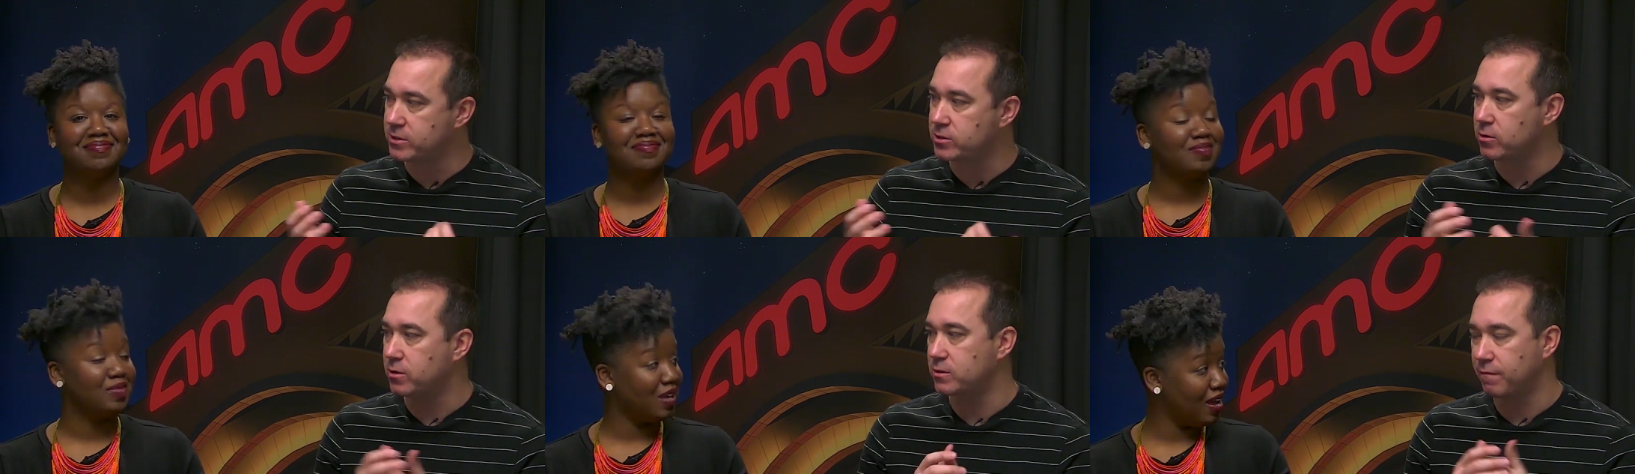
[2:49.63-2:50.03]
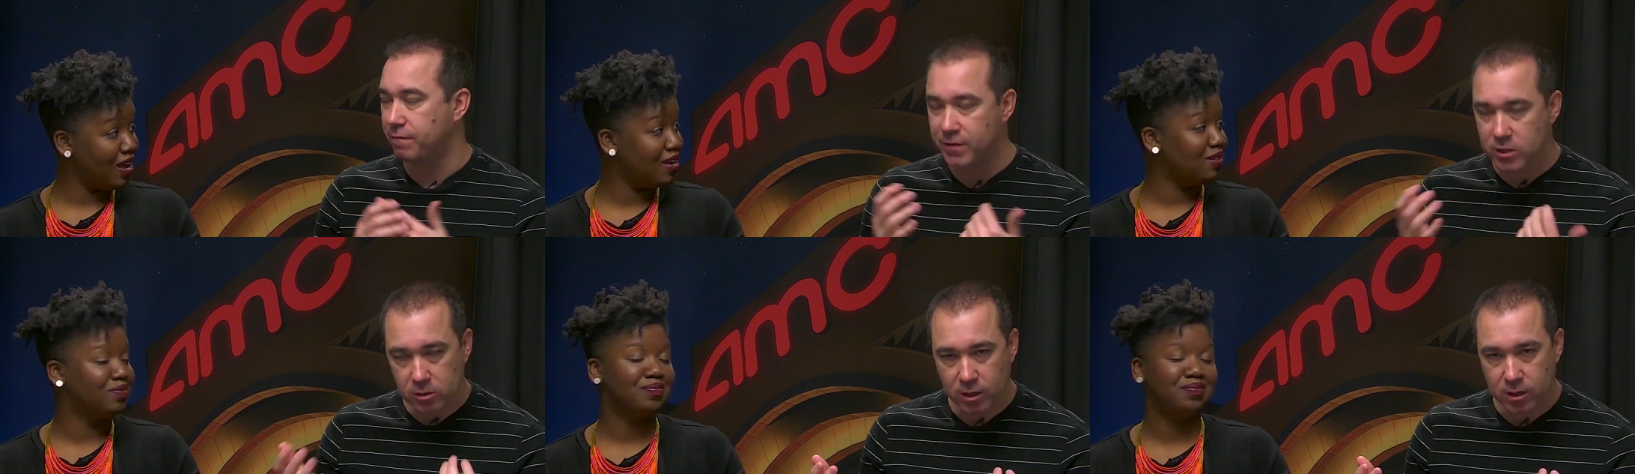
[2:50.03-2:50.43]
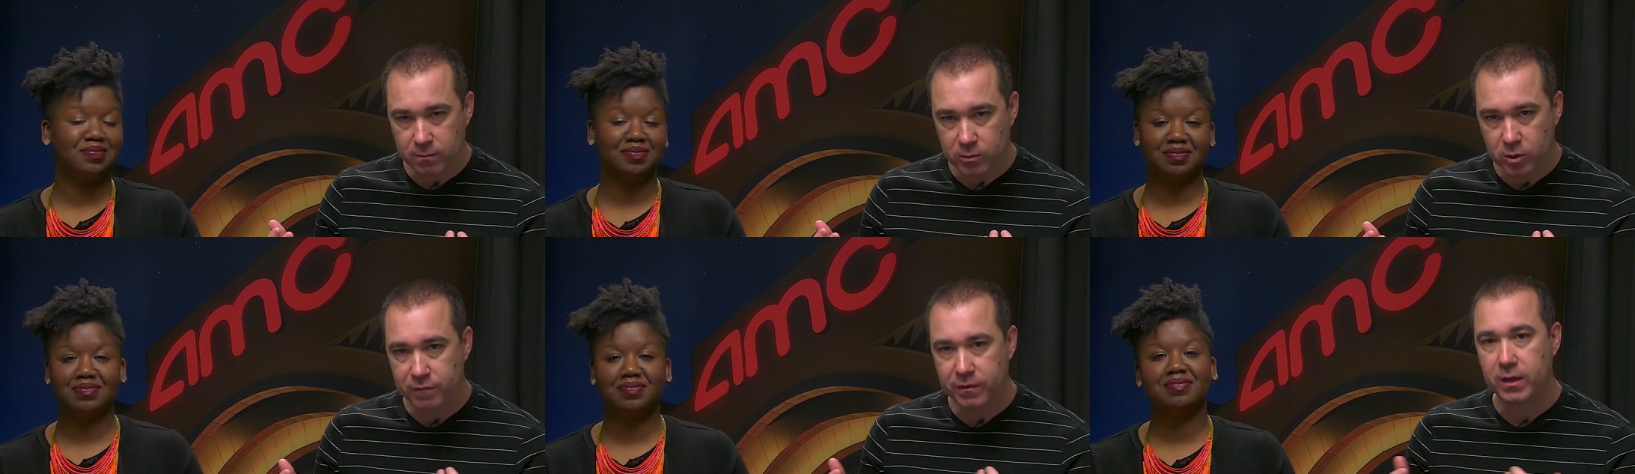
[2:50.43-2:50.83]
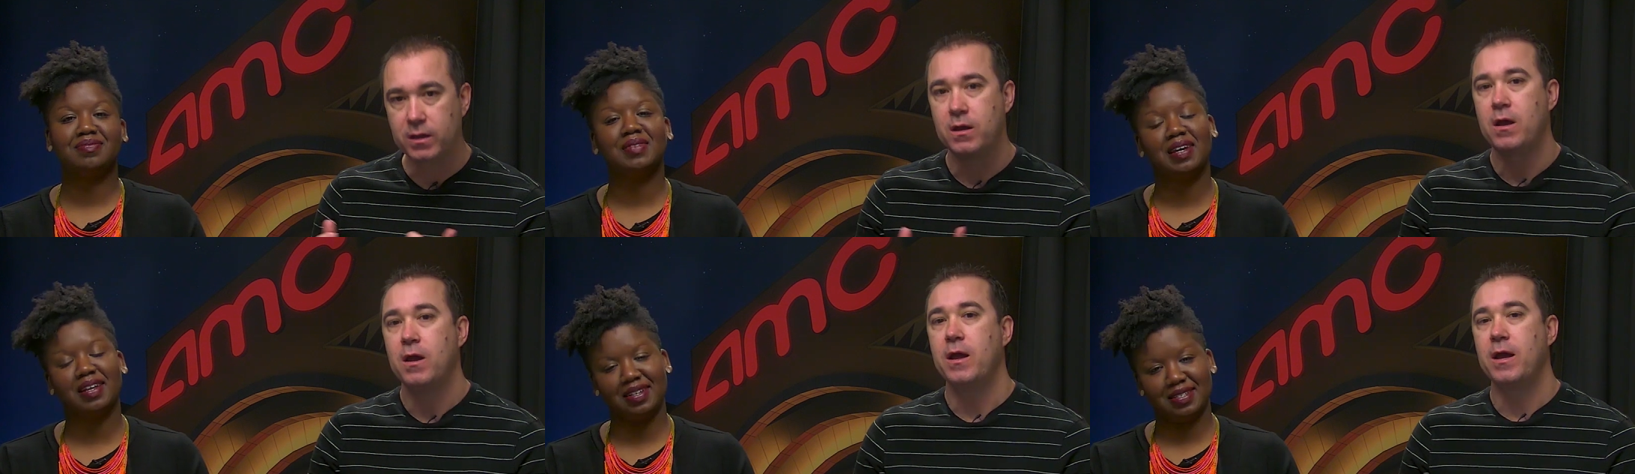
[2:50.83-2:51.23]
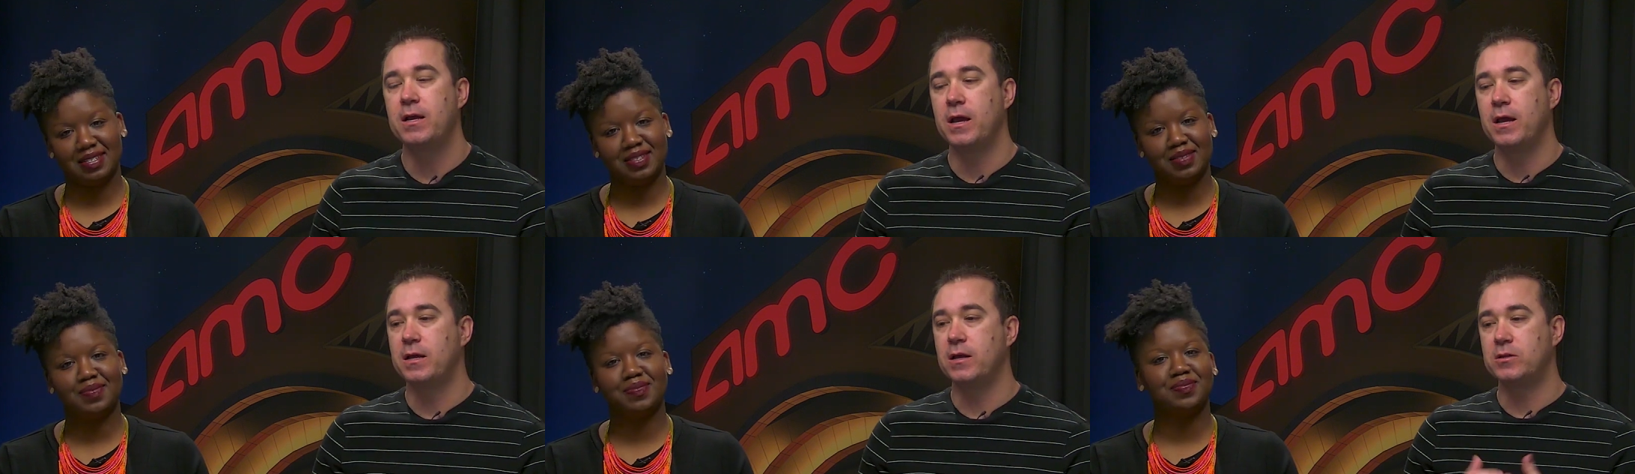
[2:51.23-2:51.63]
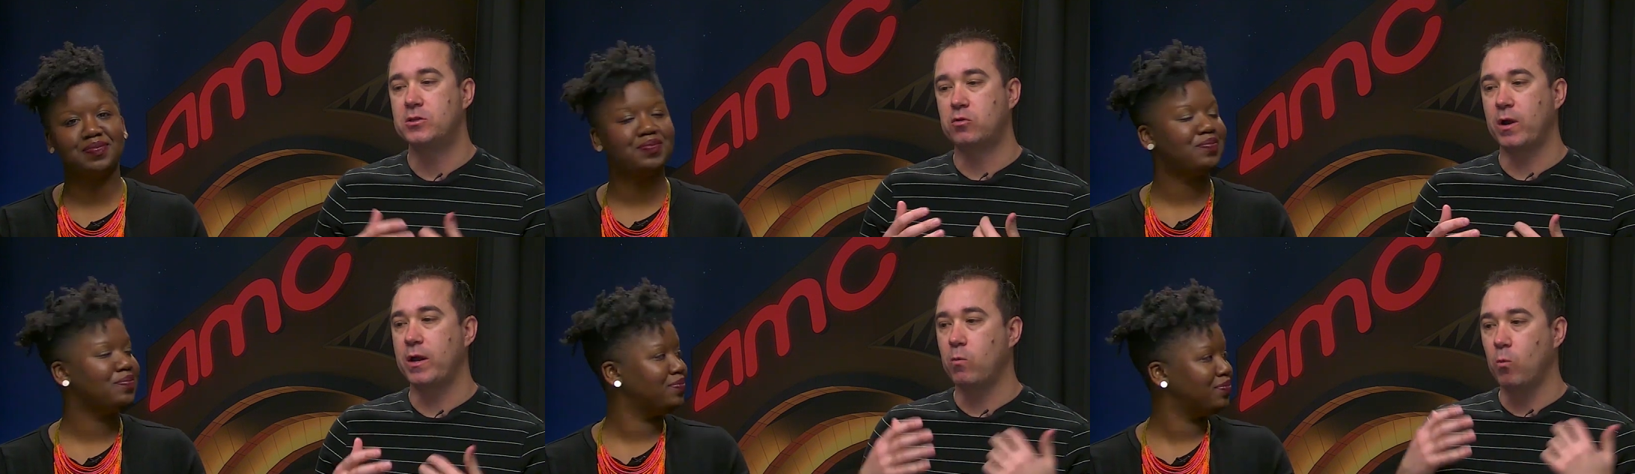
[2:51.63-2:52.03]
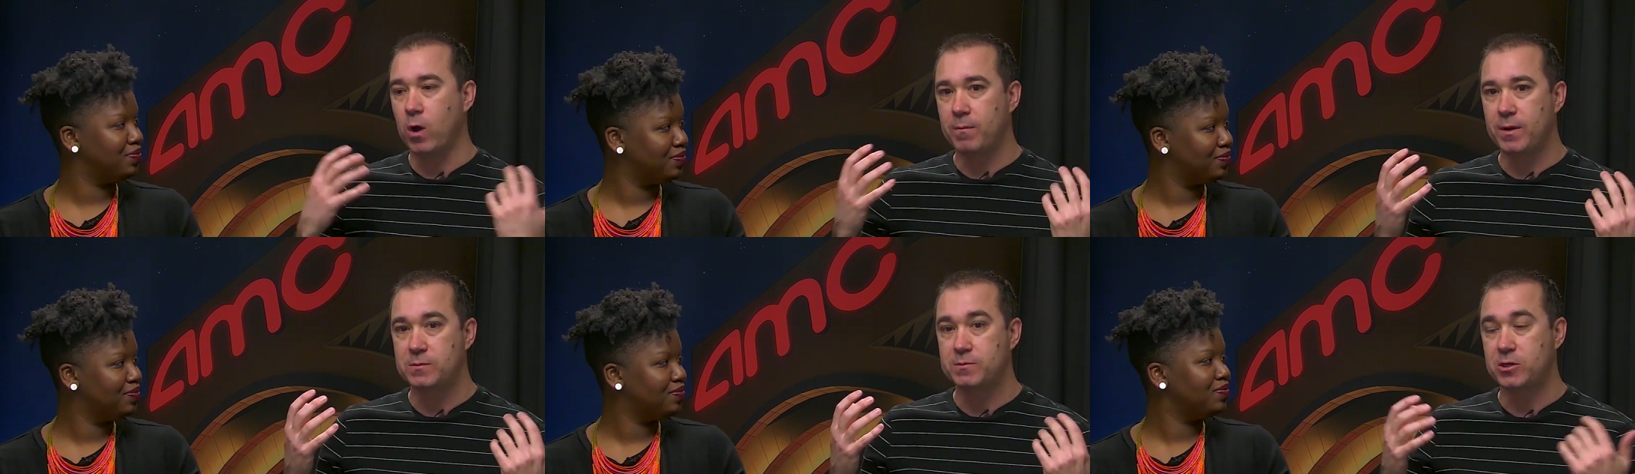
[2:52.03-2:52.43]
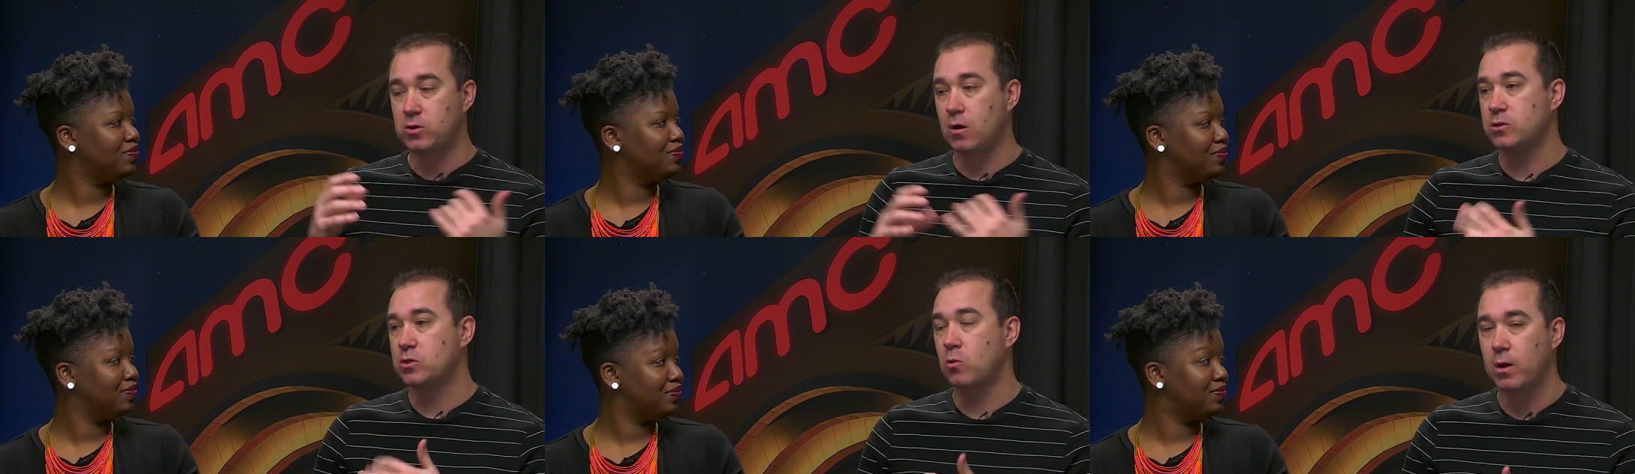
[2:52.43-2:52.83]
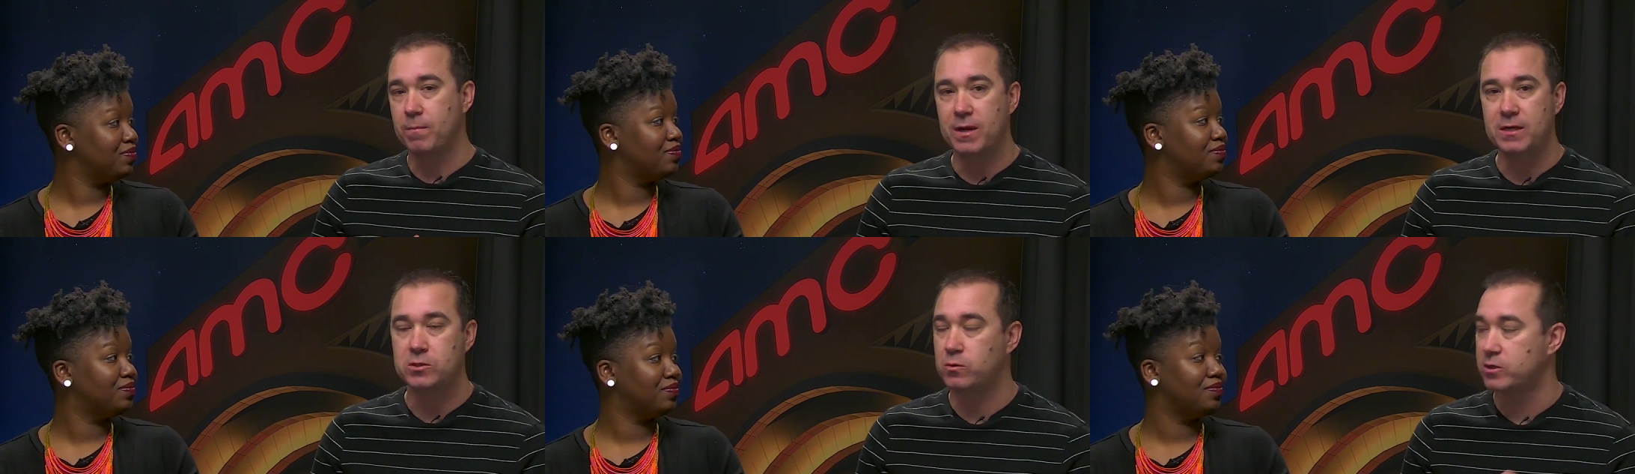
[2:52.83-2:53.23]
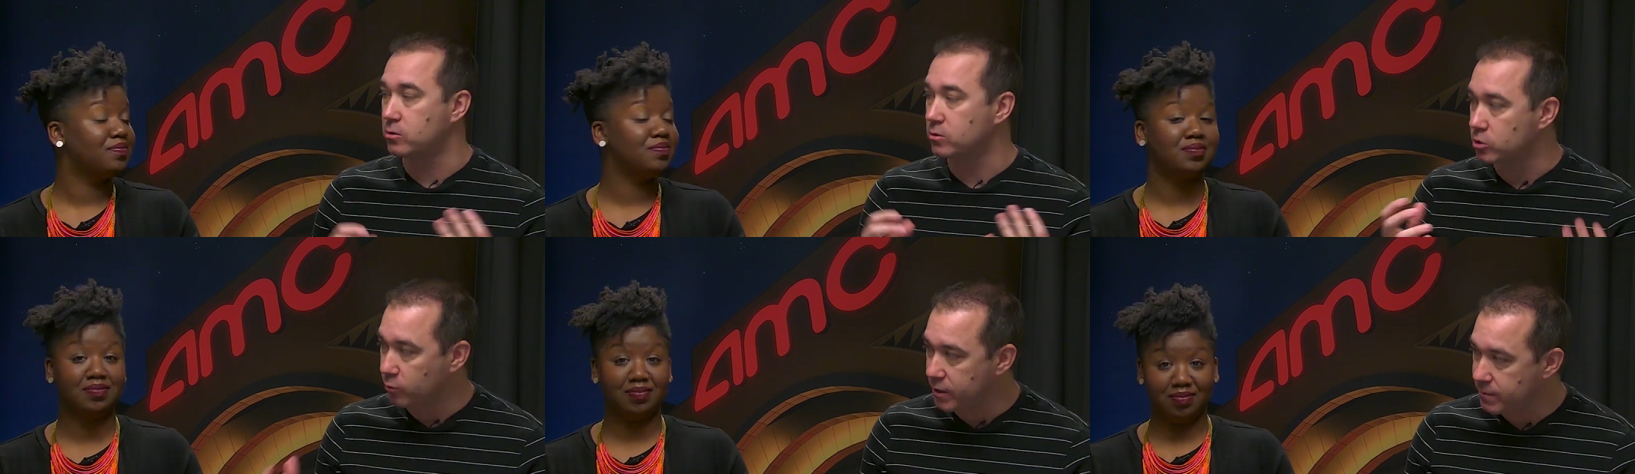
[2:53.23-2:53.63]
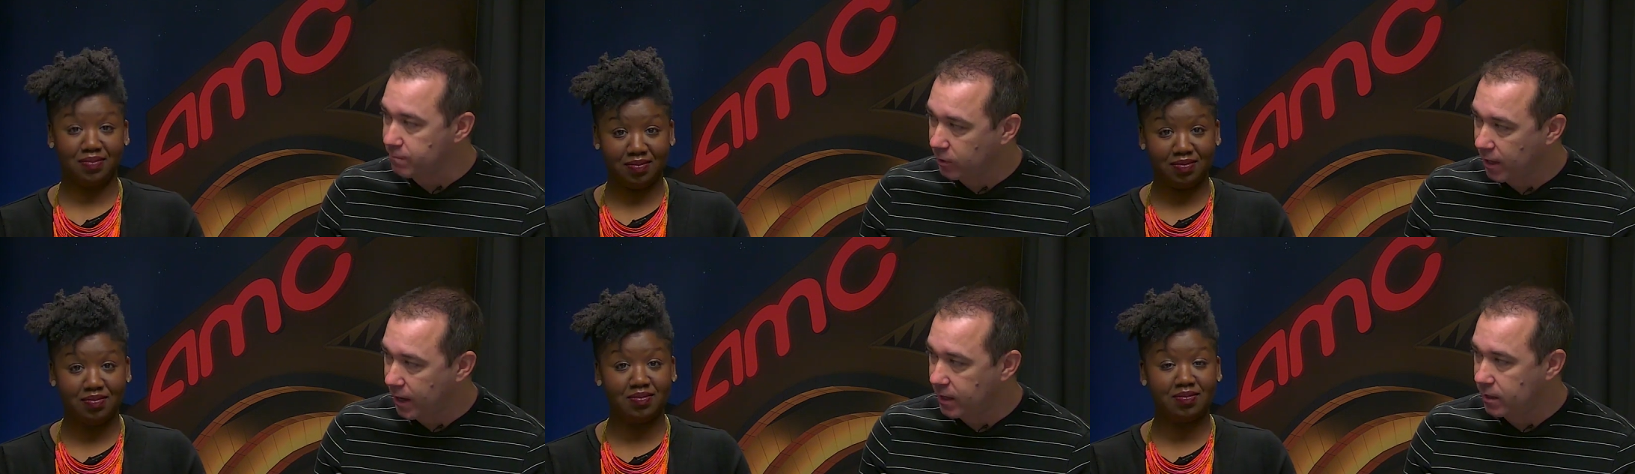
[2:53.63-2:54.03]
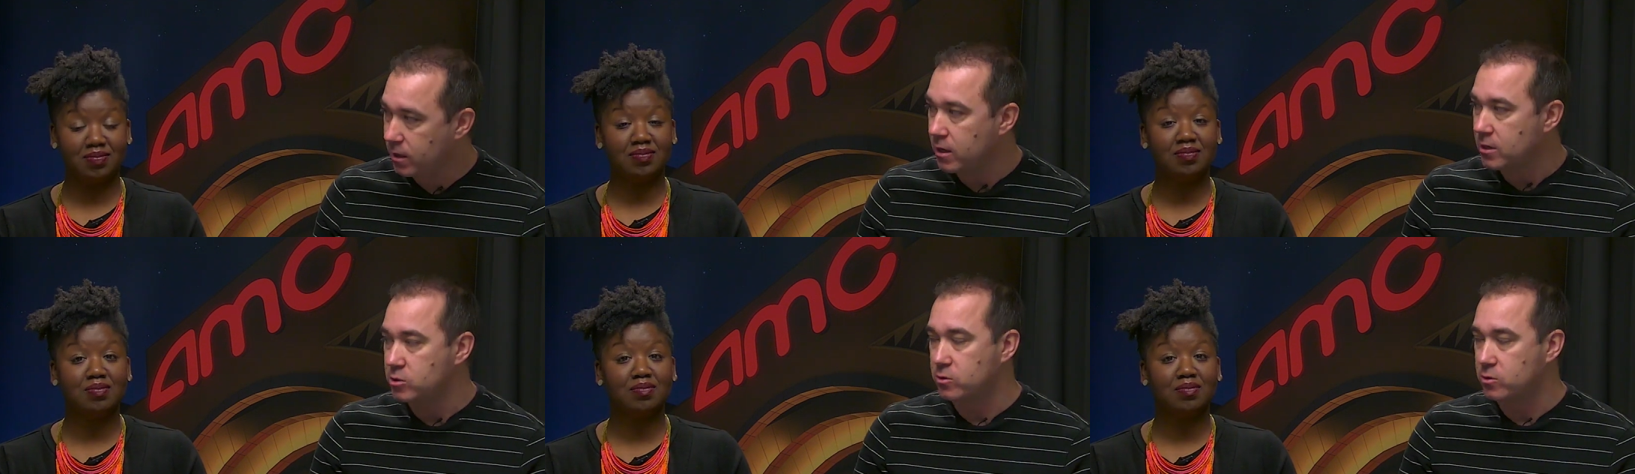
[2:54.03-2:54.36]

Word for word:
Speaker 1: pleaser. It's yeah. a feel good movie. It is. it's great. Won best picture, also won best original screenplay. Mm-hmm.